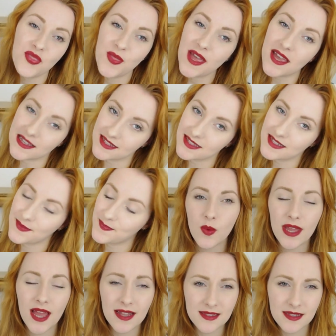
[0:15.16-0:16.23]
this.
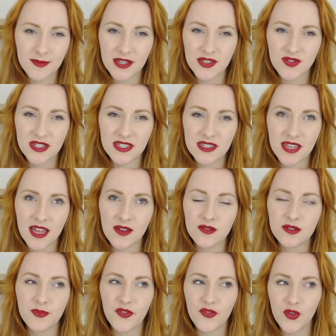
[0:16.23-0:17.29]
We had some measuring
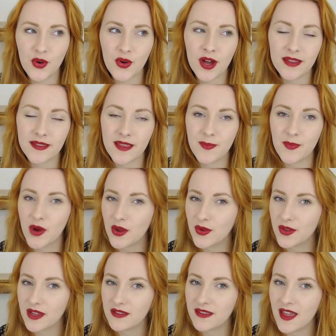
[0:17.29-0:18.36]
scales before and they
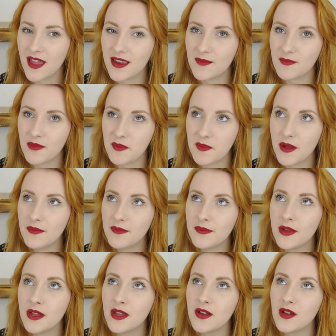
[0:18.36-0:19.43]
broke and then my
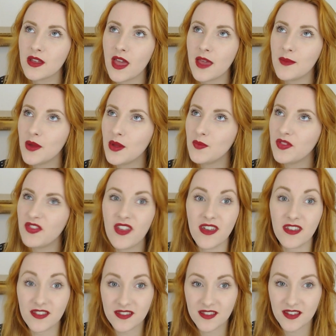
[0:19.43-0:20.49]
mum came home with
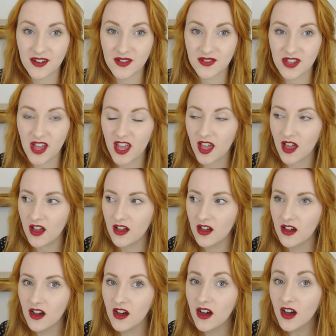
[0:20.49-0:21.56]
this and I was like,
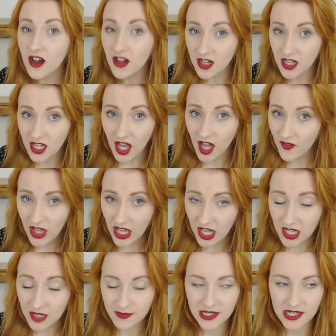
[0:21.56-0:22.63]
oh I love
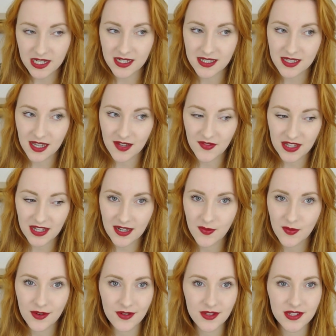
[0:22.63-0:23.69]
it! Because I've seen
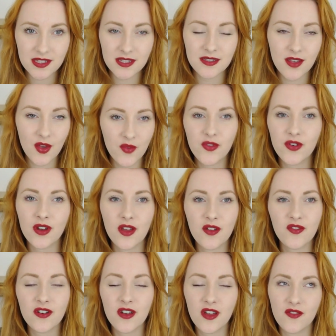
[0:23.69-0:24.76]
it in Wilkinson's over and
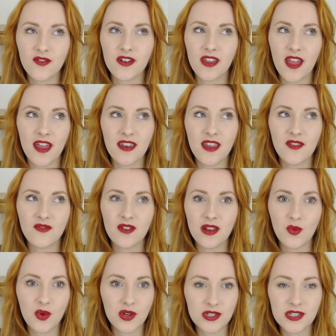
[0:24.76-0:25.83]
over and over again and
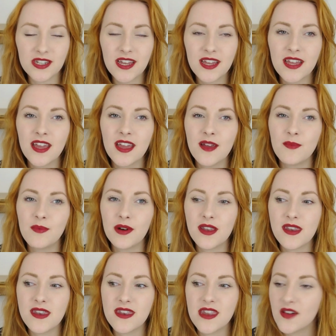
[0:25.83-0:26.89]
really wanted it
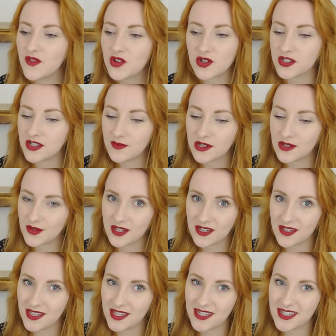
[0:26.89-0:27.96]
but never got it because we
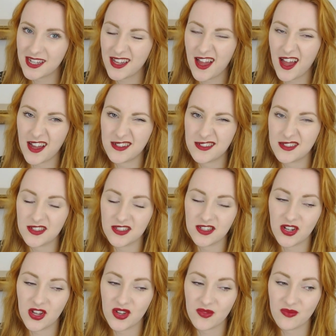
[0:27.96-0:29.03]
didn't need it and
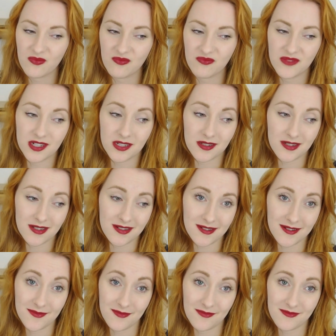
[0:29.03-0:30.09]
you know just
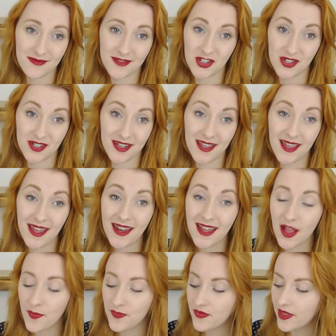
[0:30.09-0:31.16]
didn't just didn't get
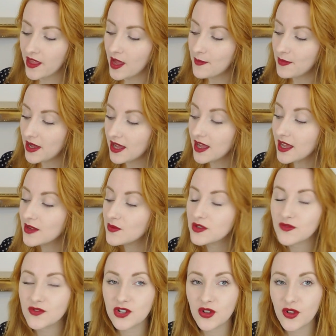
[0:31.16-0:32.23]
it but it
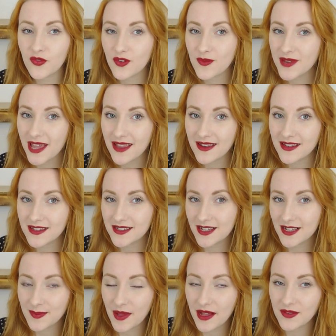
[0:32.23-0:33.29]
was reduced from 10 to
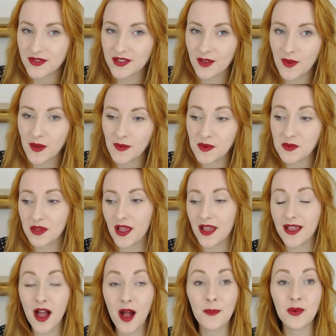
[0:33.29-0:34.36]
6 pounds so mum was
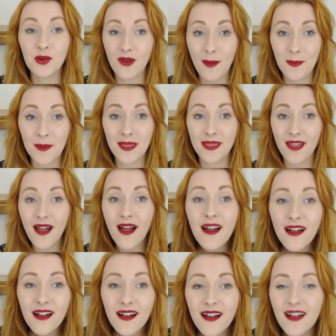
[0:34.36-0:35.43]
like I'm oh, grabbing
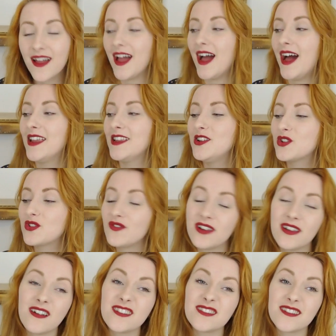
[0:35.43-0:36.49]
that and it looks
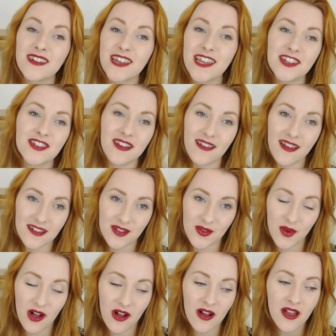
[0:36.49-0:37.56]
really nice in our kitchen next
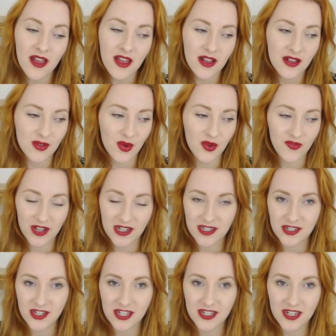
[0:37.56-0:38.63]
to our sort of
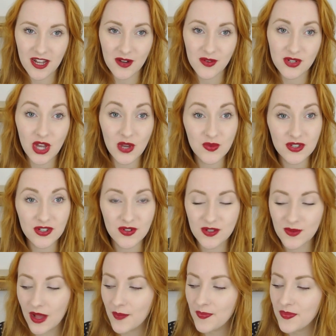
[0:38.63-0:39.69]
vintagey style toaster
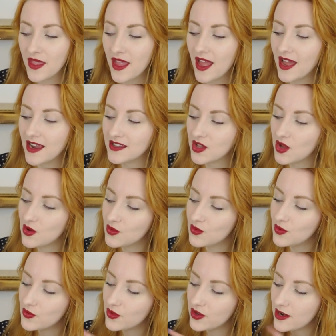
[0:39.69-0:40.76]
as well and it's got
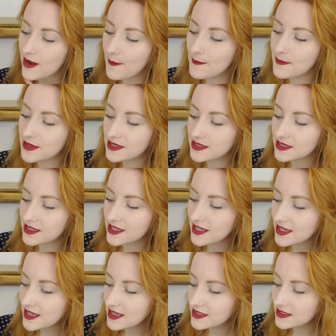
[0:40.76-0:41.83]
all the numbers and
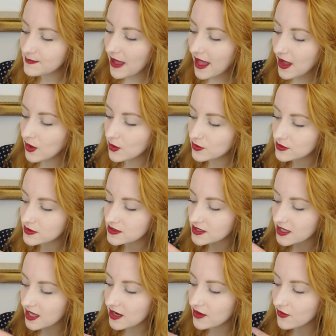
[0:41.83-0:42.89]
things
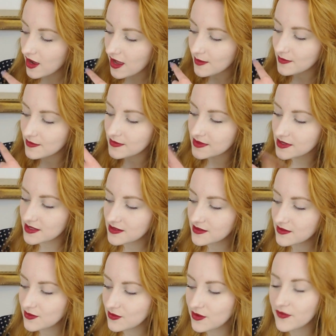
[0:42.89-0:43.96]
pounds
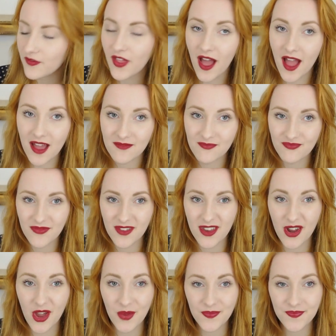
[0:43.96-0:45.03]
kilograms all of that
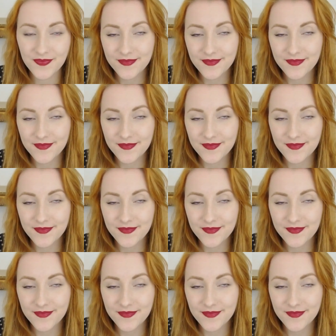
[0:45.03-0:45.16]
you know